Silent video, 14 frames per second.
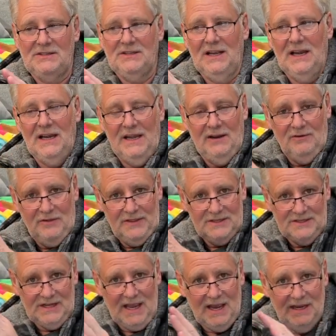are clear on the
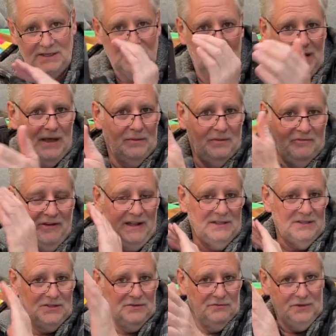side to allow the
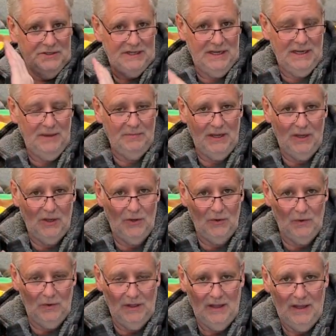fans to run to keep it
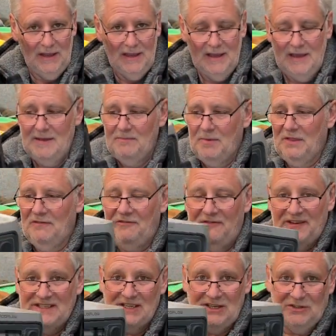cool but the
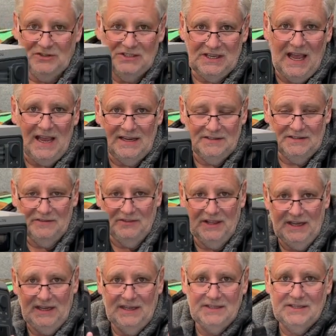physical size of
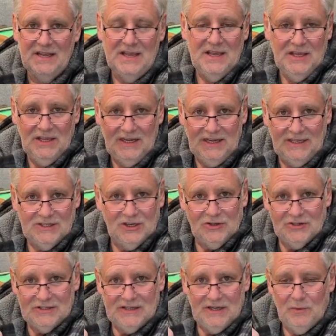these you need to
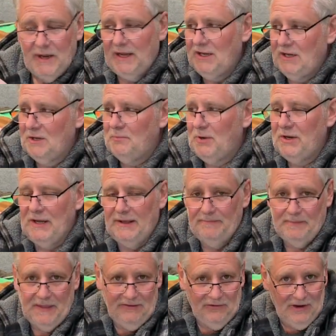consider where you're going to put it
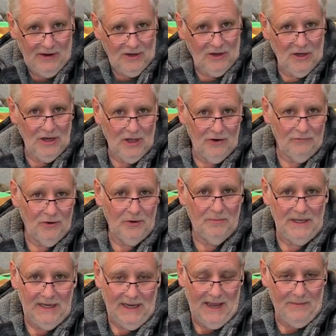if you haven't got a lot of room
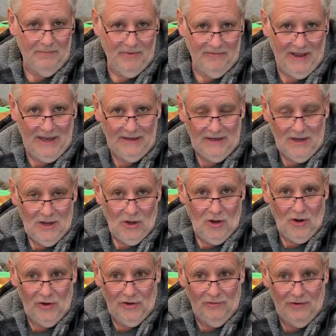in your camper van
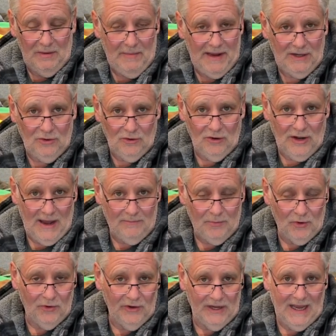or you're in a micro
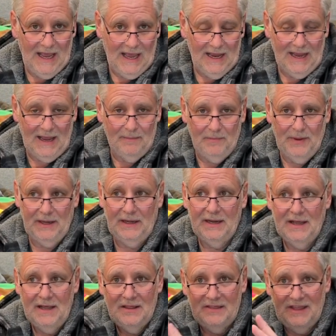camper or your car camping
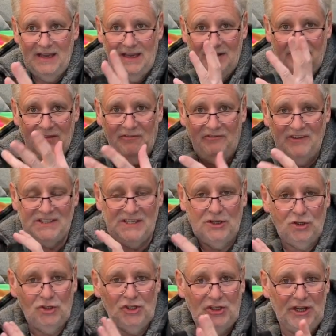think of the
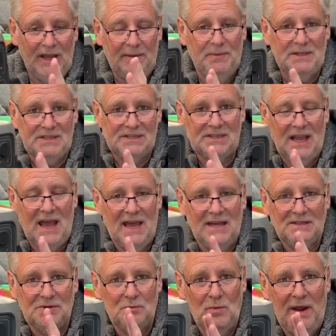physical shape and
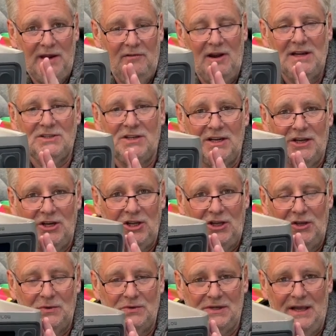size and where you're actually going to
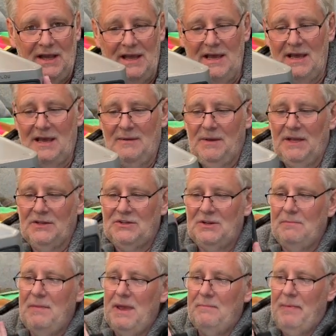use it because you
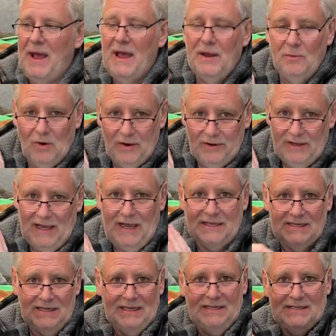may buy one that
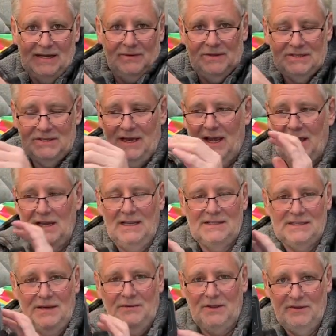has leads out the side leads
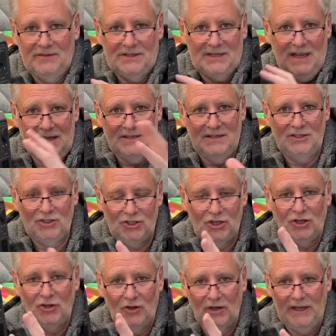out the other side and it's
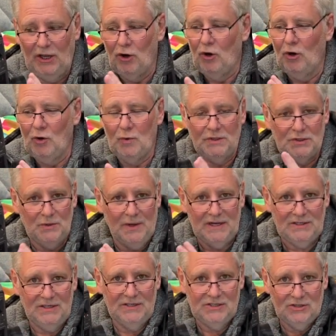totally awkward to
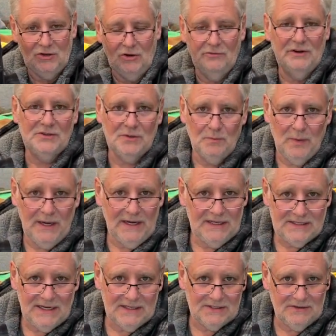actually store it somewhere and it
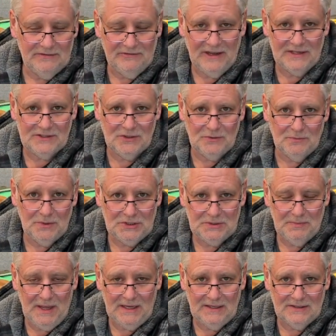takes up far too much
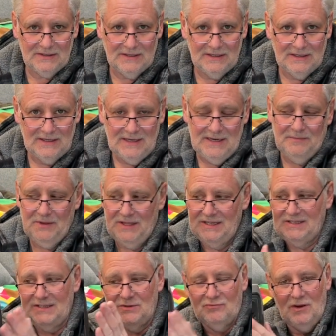space but
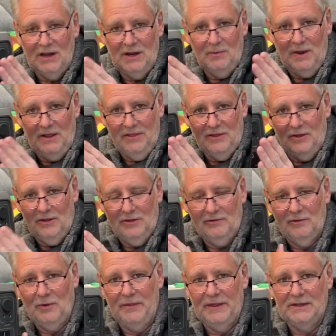this is really well thought
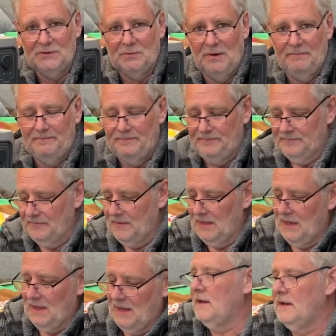through on this one
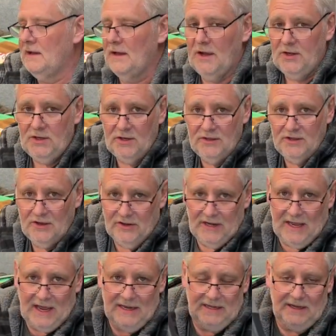another good
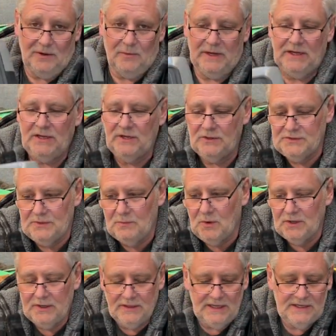idea when you're using
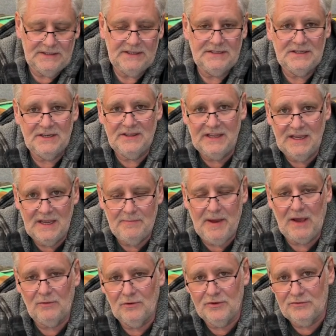one of these is to think
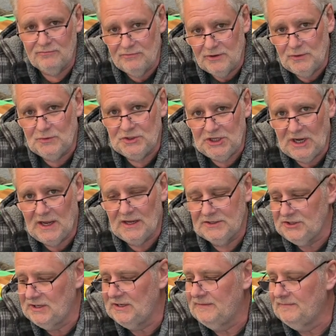about through
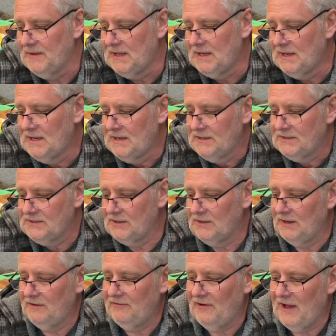charging so
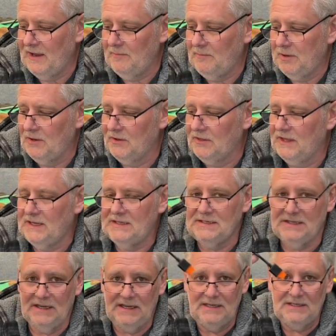if I plug this
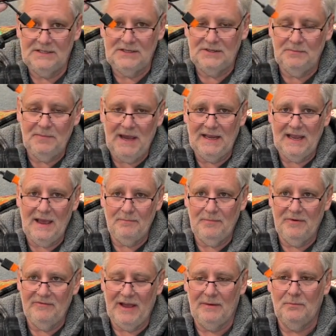into my camper
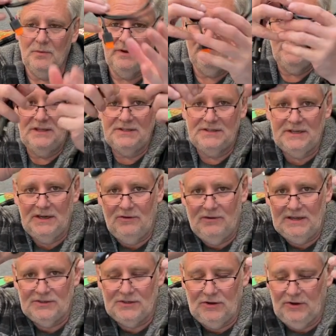van with this
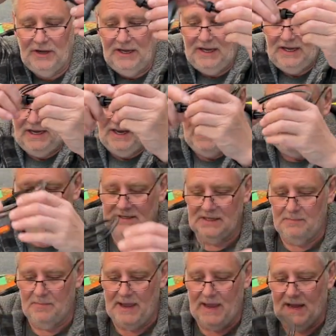cigarette socket here into the
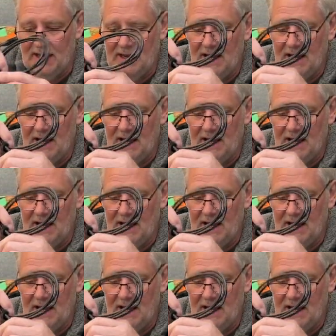back